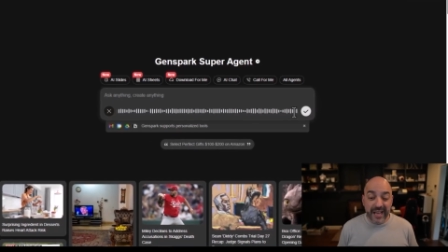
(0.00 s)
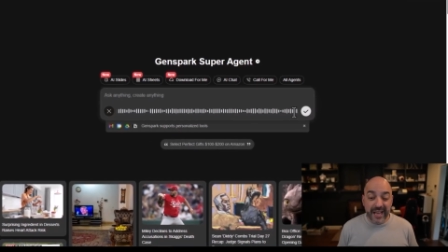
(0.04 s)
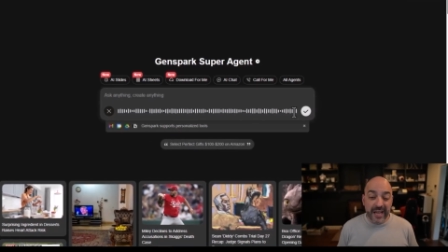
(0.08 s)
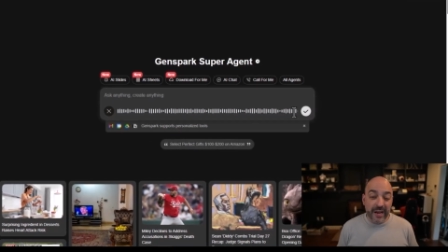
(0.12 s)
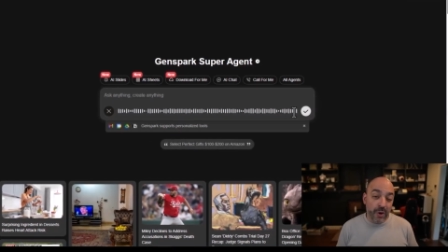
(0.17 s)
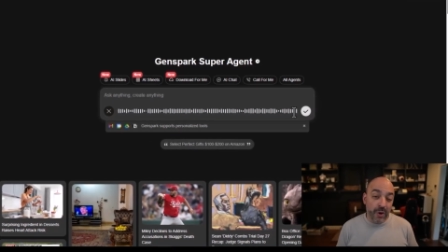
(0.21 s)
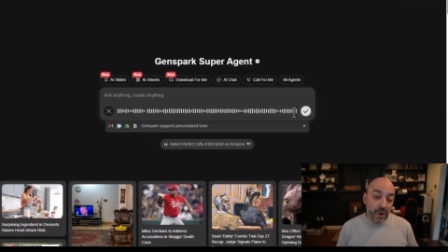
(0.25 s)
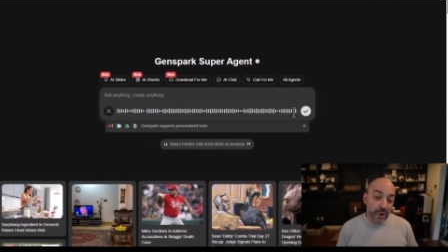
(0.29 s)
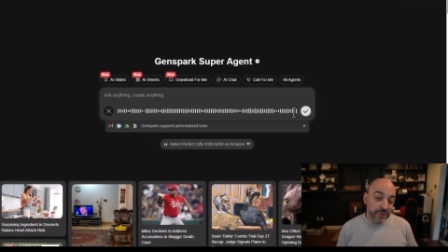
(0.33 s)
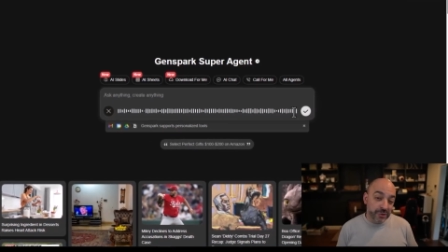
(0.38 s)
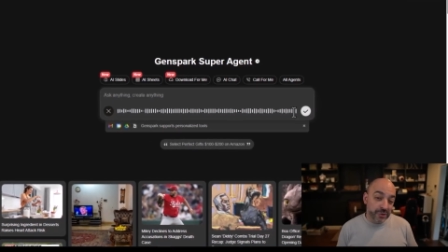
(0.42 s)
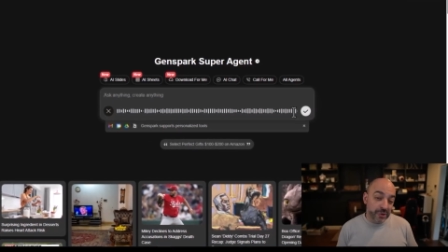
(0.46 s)
And
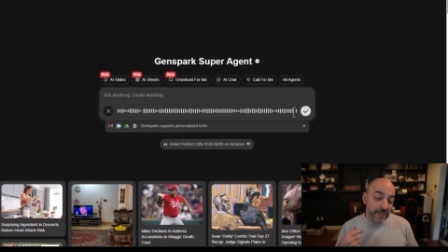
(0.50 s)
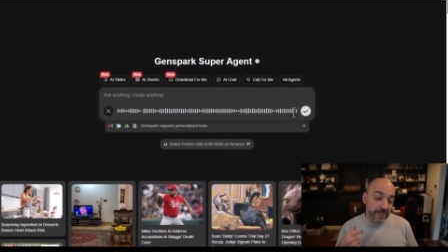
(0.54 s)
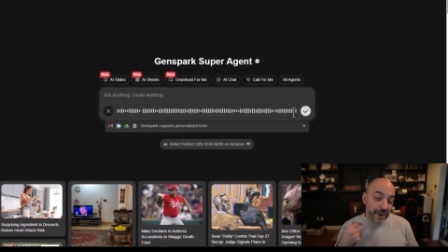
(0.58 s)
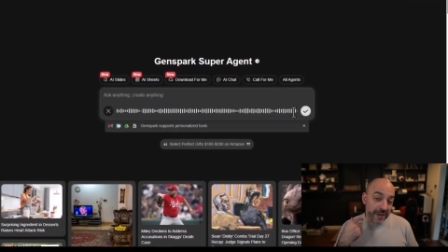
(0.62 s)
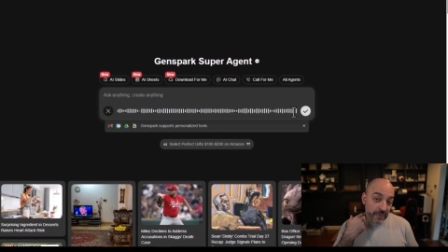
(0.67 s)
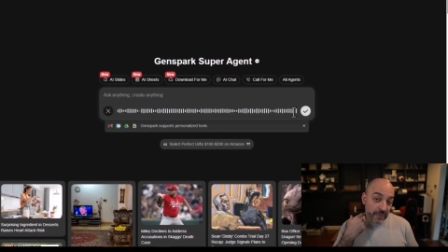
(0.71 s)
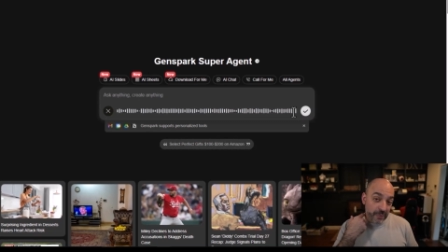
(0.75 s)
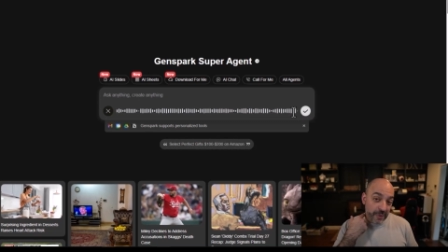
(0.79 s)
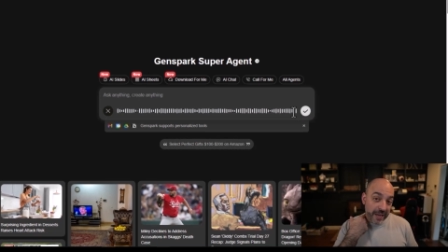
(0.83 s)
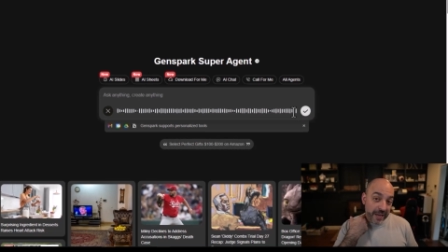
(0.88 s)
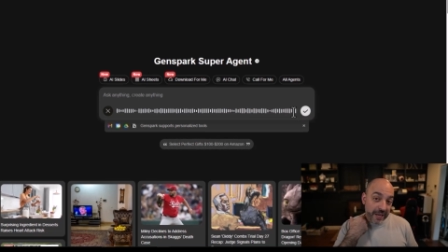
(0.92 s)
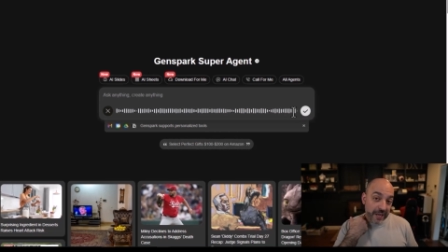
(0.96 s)
also, by the
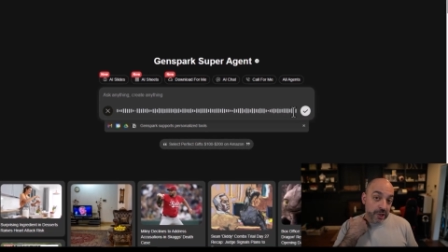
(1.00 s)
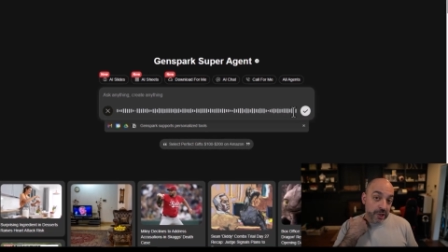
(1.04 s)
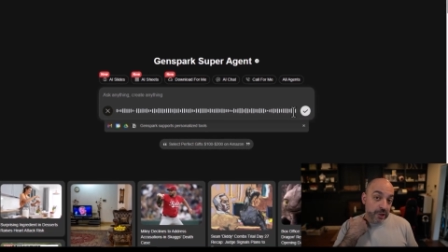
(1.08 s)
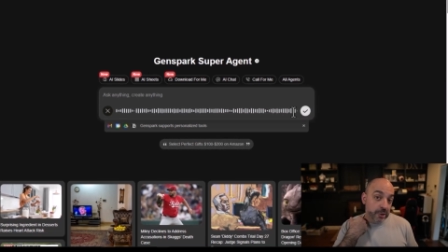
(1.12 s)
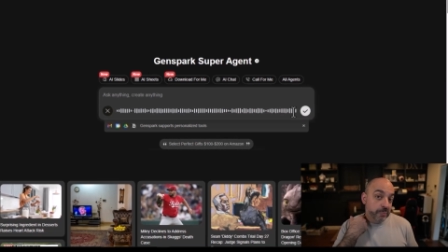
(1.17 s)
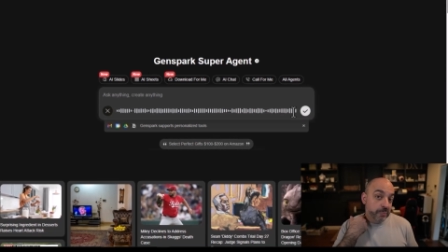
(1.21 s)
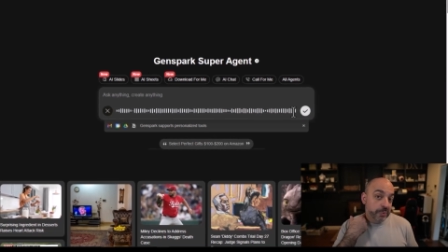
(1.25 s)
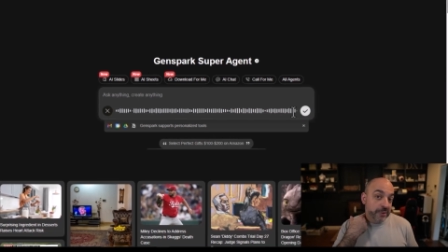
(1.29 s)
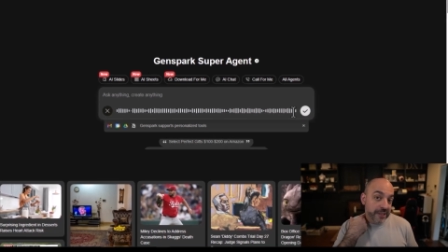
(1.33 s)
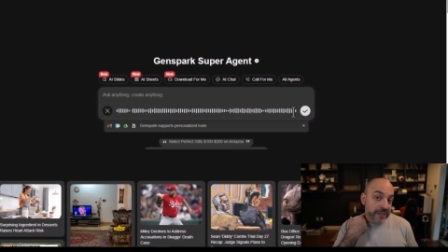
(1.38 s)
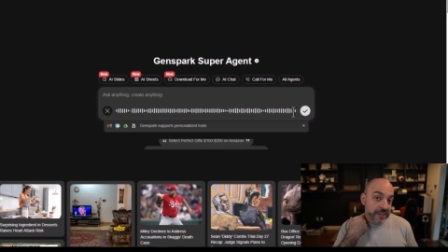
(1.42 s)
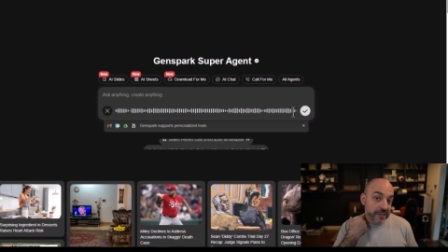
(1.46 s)
way, can you
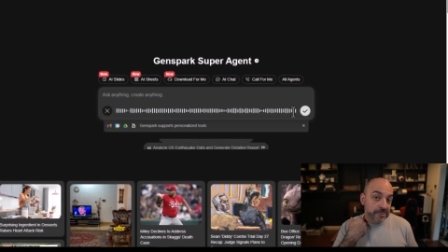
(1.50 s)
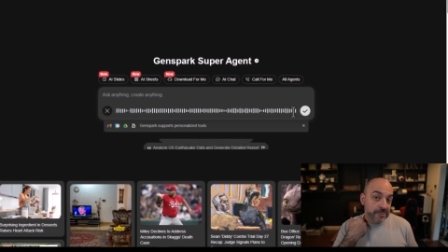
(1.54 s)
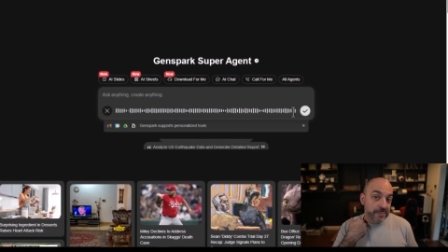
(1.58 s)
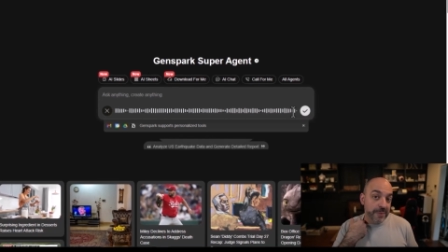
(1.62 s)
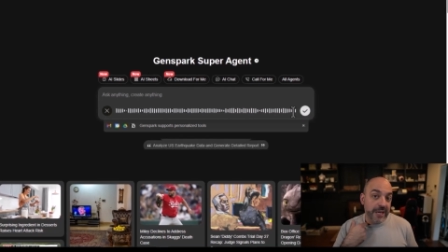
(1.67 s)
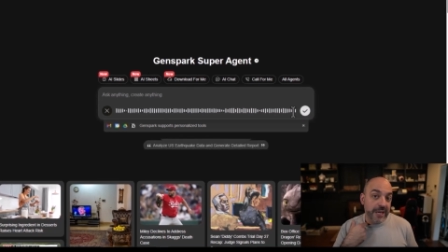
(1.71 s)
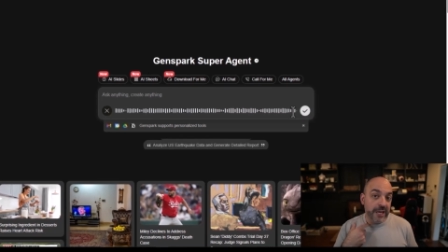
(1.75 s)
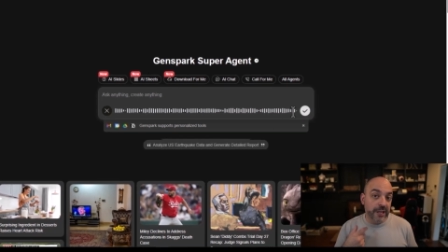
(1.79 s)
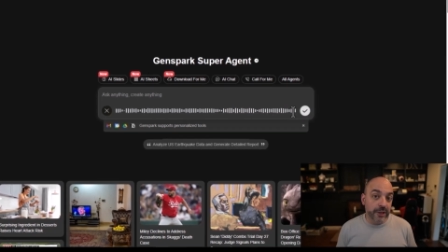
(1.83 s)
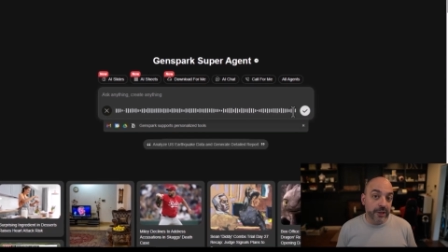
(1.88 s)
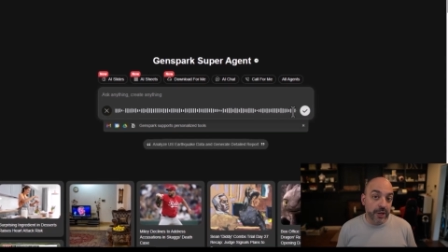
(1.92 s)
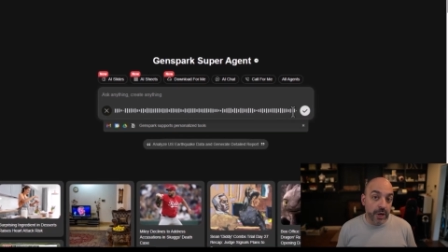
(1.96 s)
please
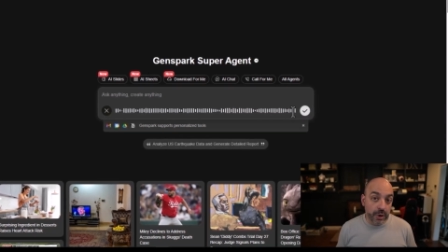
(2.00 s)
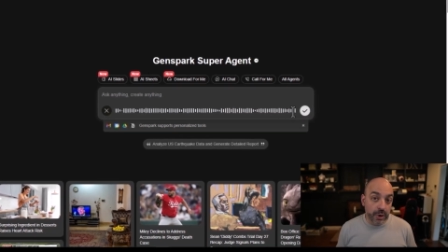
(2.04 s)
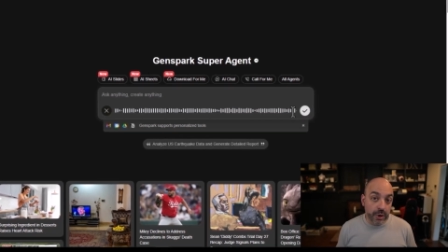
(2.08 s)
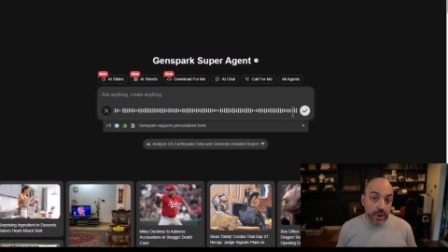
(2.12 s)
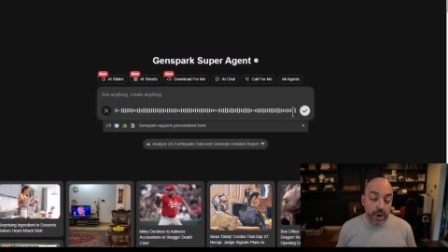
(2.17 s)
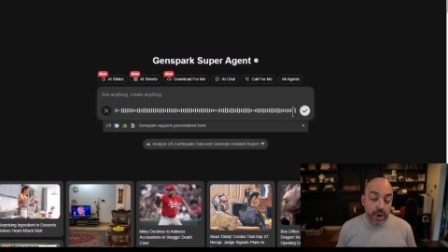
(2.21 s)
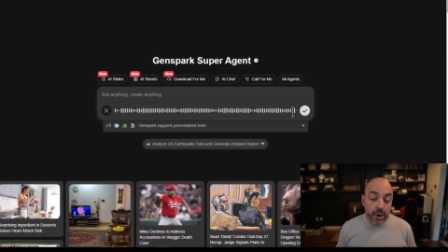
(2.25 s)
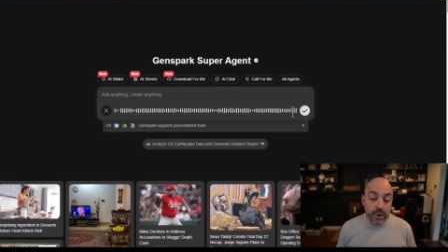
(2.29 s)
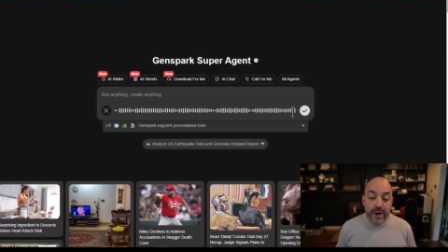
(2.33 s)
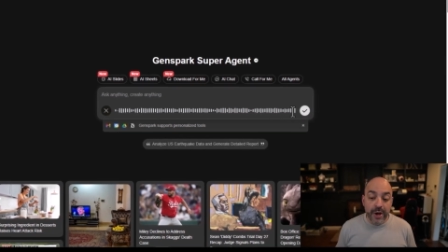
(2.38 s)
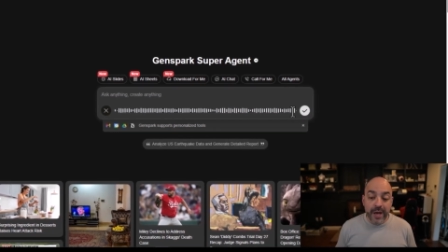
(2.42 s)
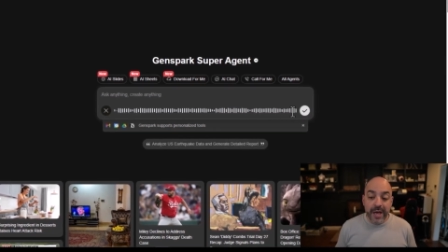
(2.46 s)
make a
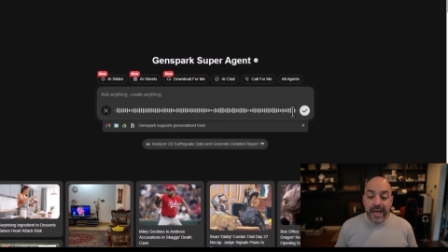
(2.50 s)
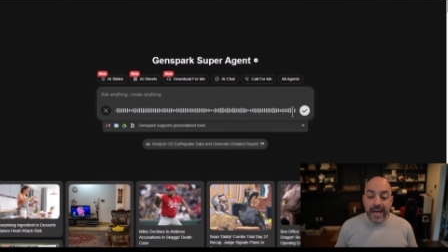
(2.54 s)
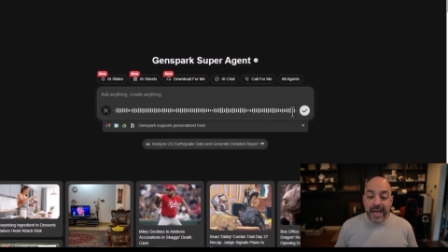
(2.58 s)
logo